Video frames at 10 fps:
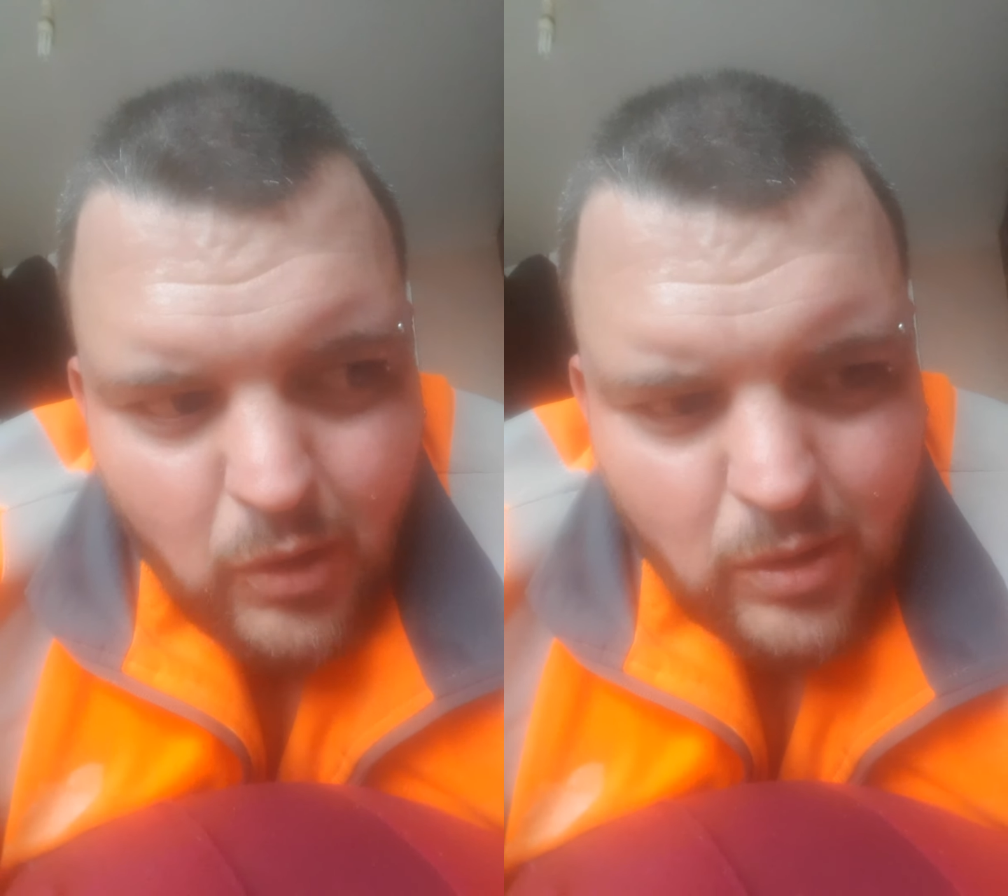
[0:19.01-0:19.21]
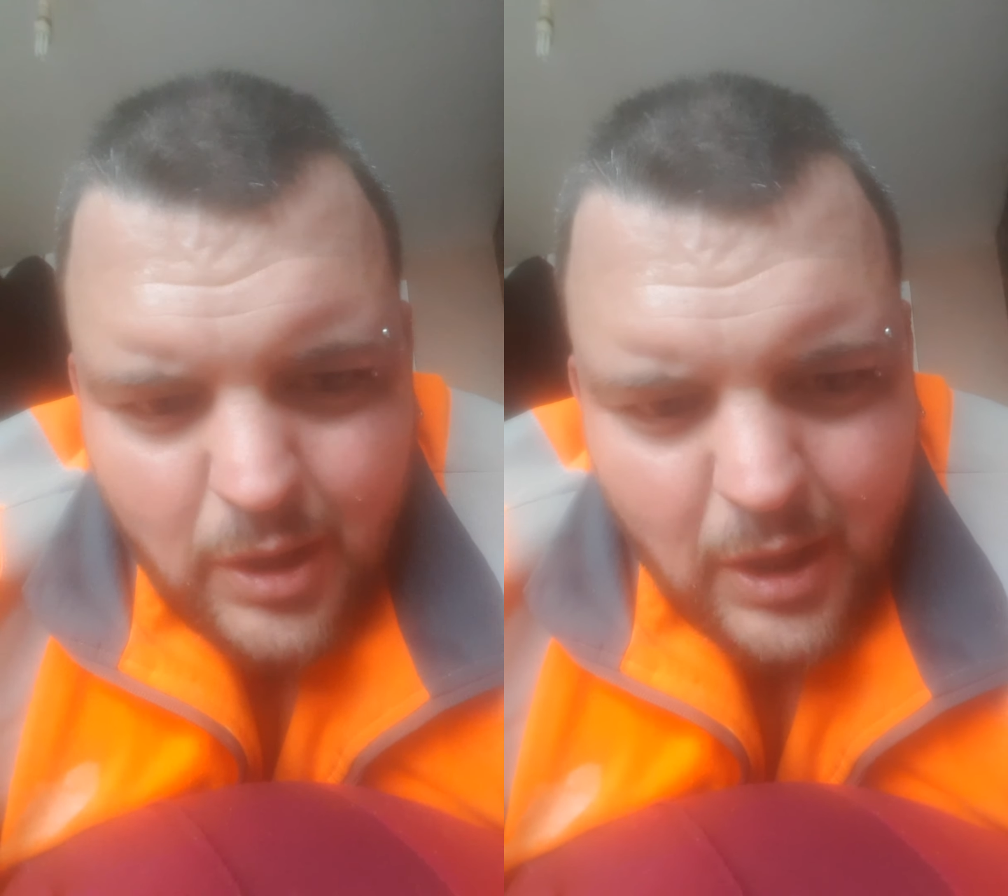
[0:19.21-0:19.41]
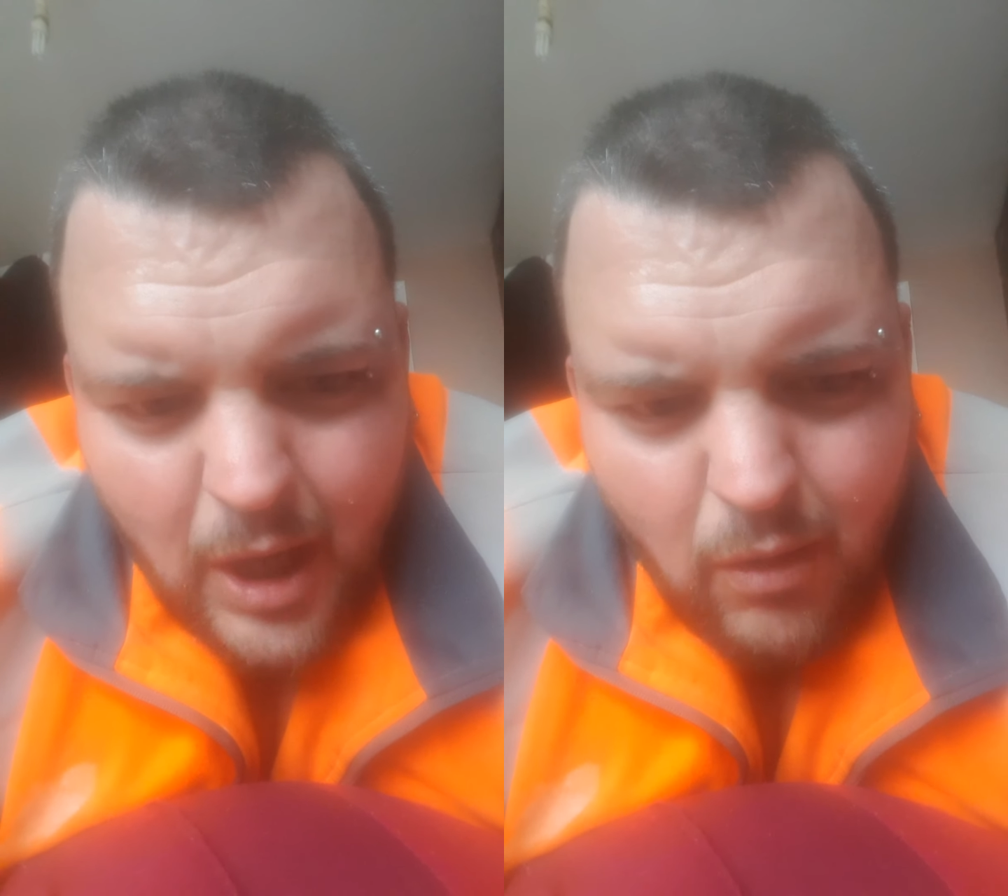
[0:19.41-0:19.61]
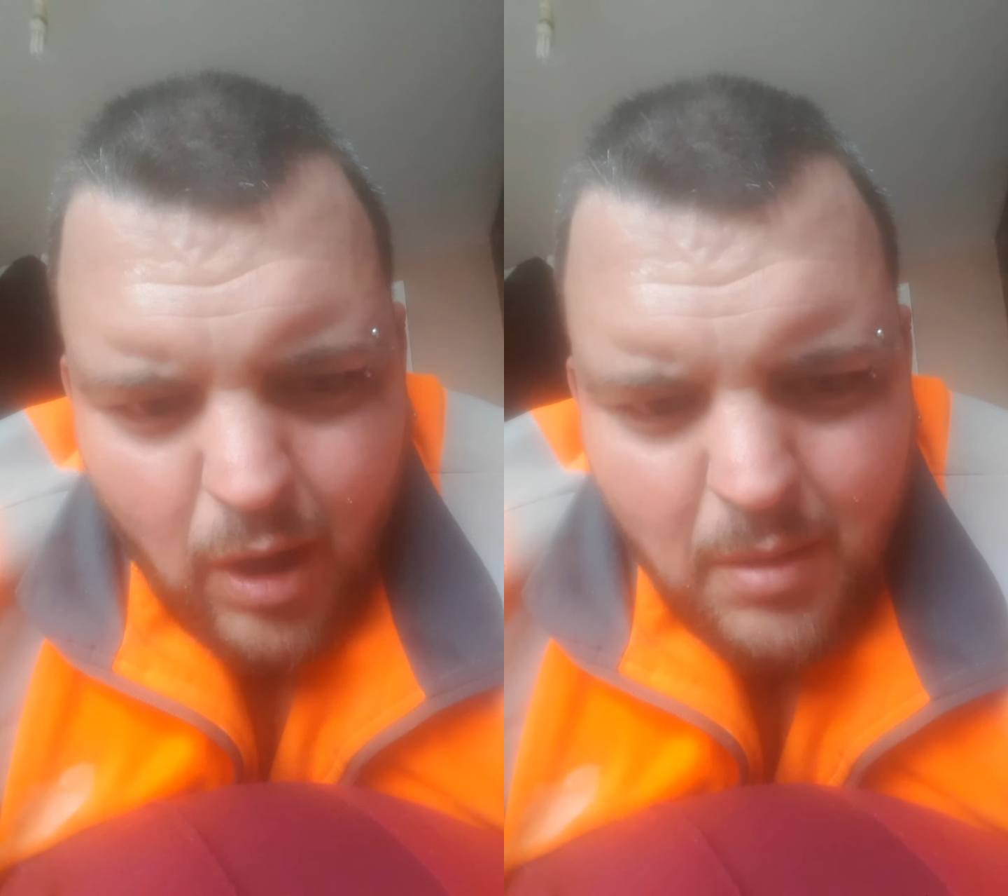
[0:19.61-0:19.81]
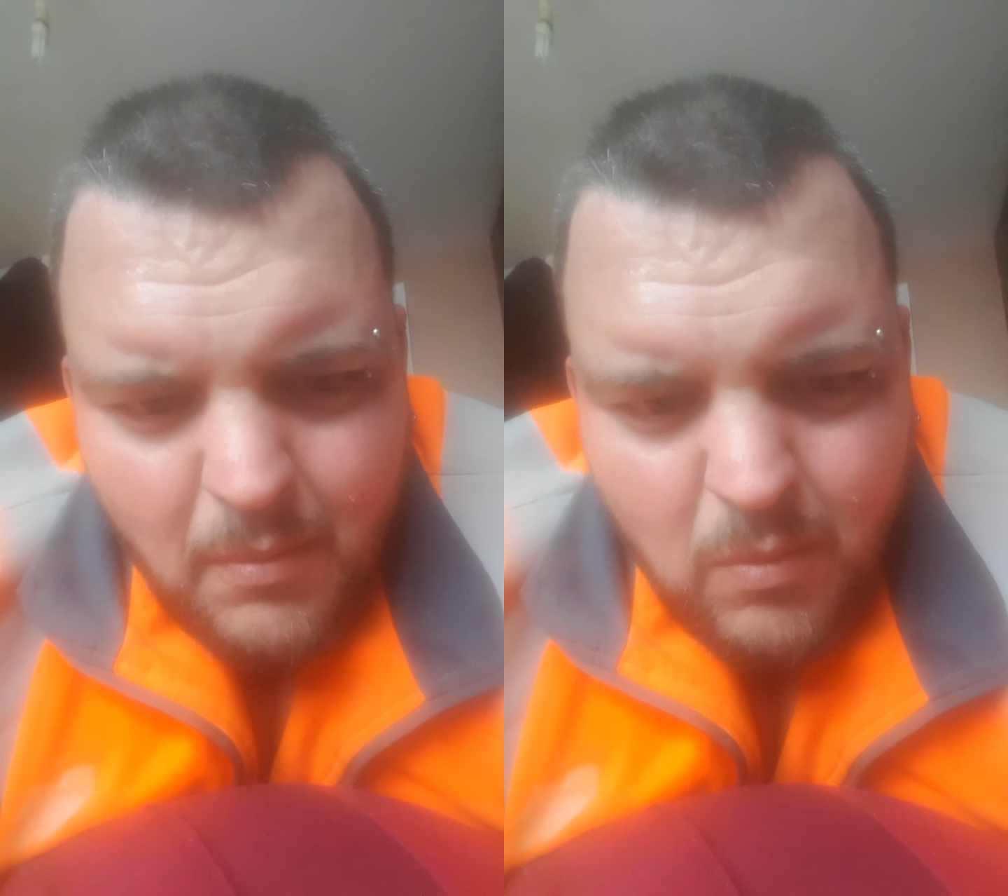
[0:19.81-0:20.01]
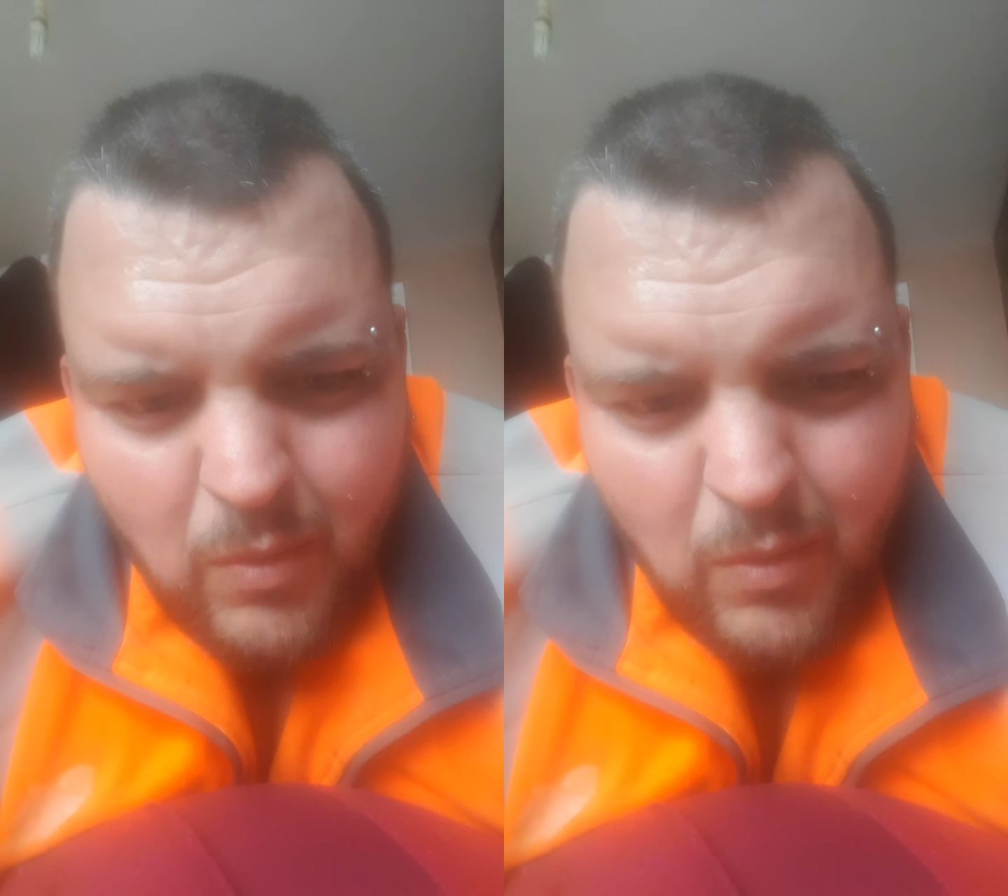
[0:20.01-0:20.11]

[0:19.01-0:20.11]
not going to go like